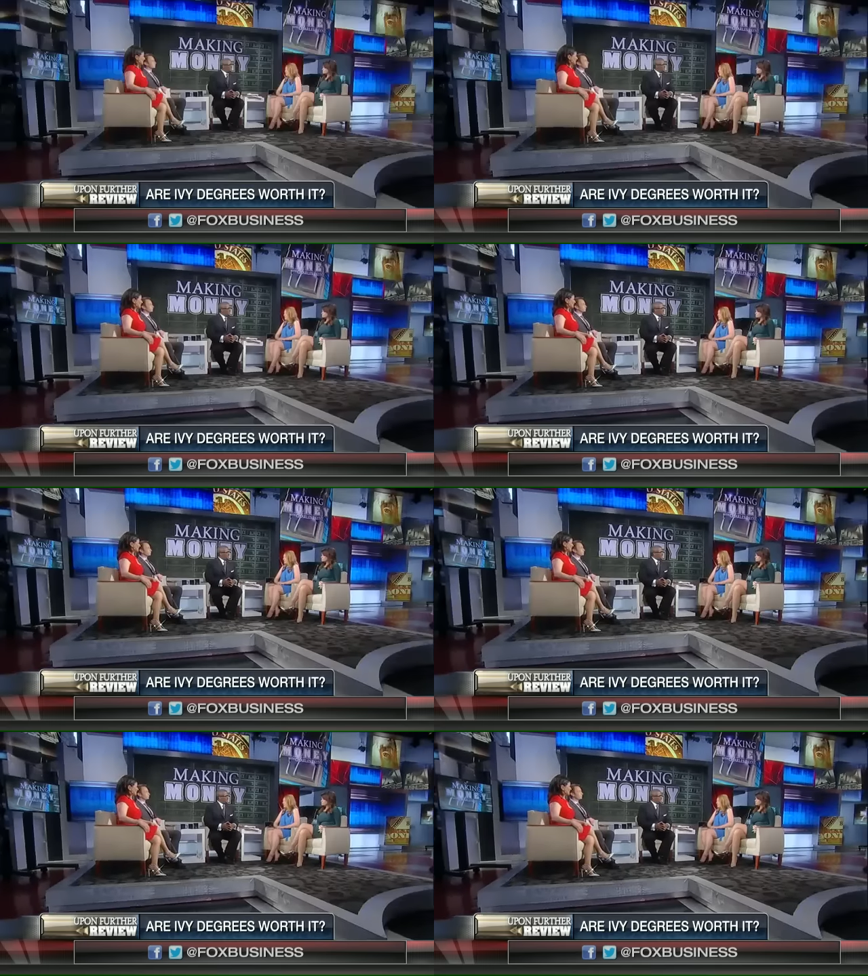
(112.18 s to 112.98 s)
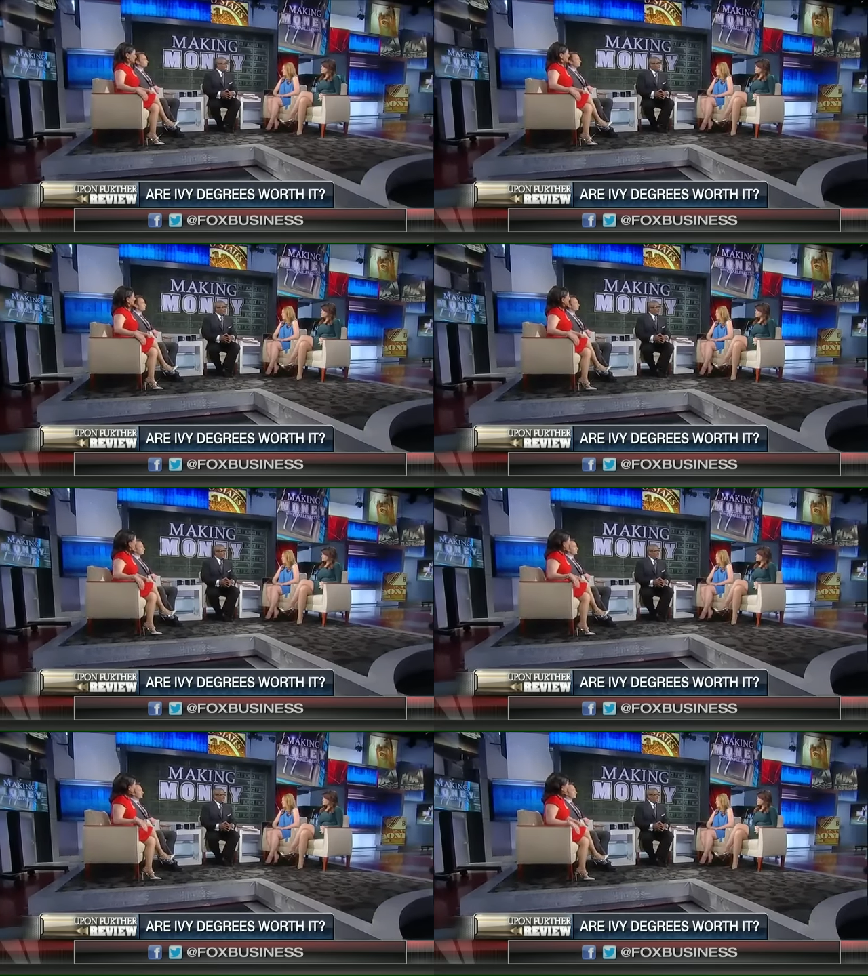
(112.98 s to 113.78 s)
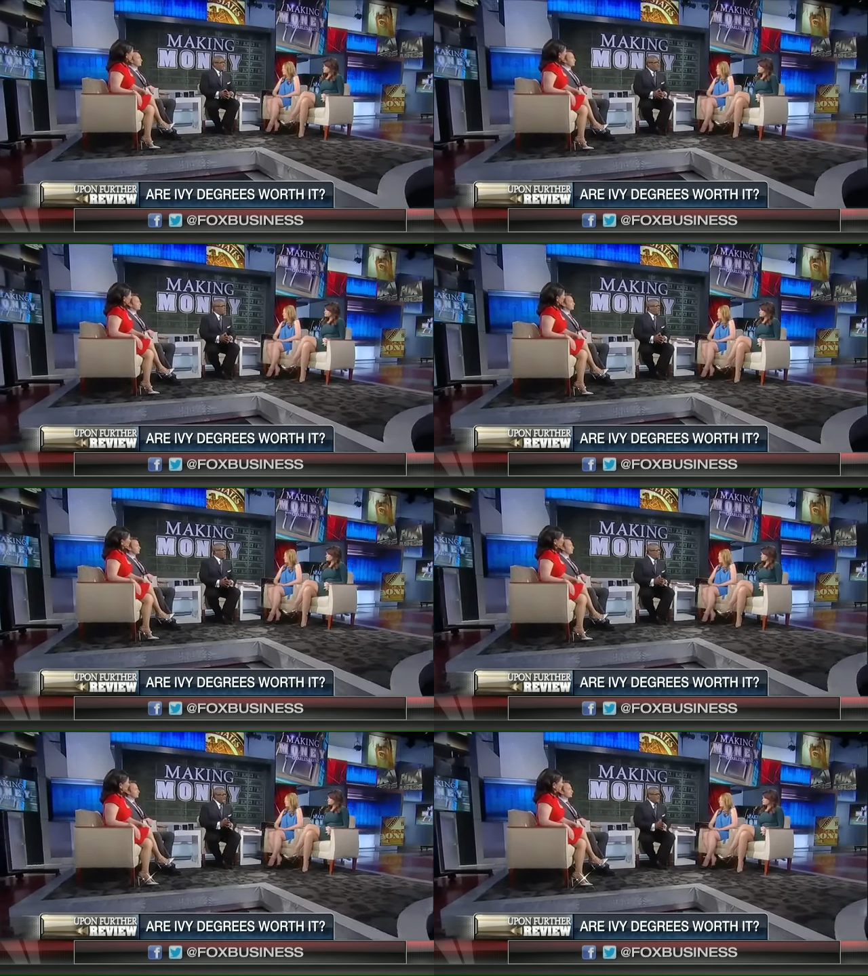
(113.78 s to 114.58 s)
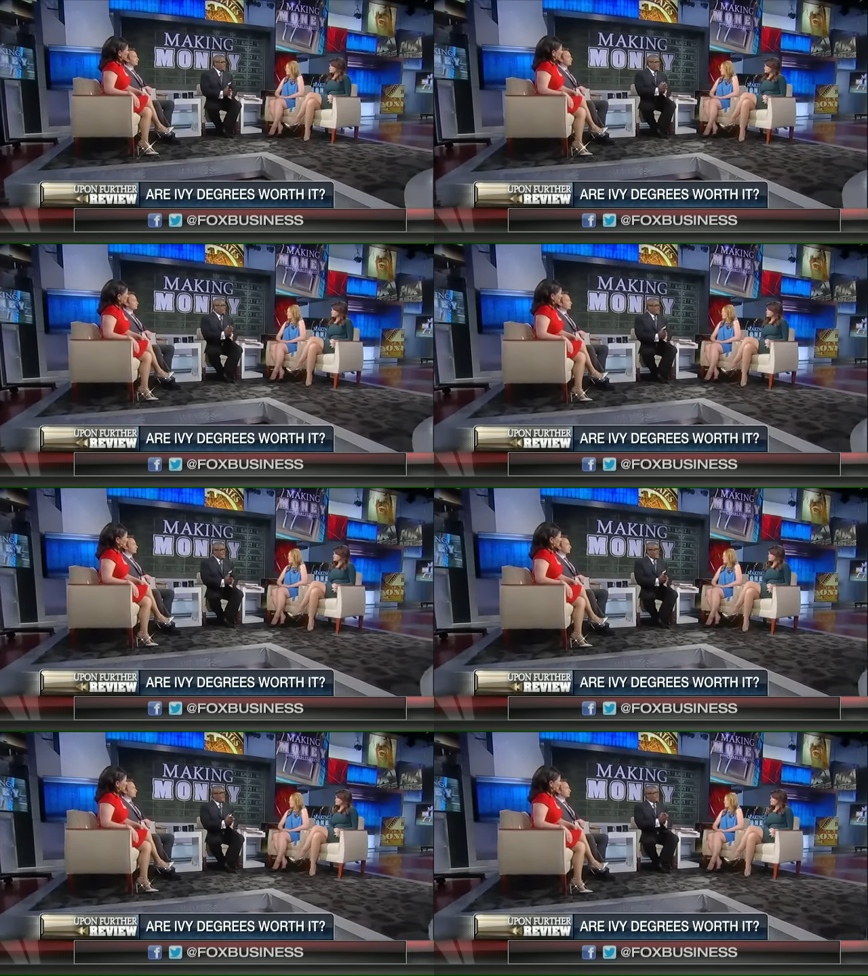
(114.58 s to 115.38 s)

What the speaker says: Nobody's mouth can be seen.